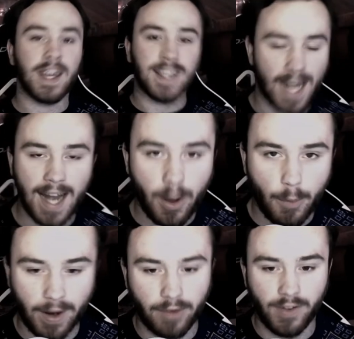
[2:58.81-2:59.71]
Get out of
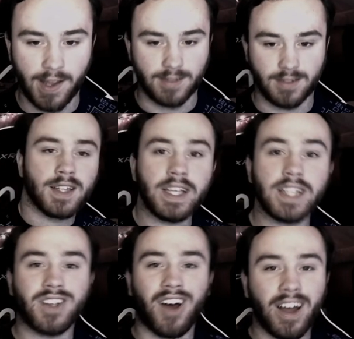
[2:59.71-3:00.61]
my face.
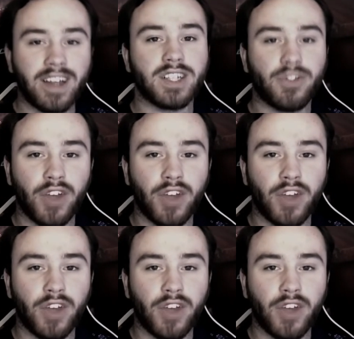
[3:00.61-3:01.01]
These ice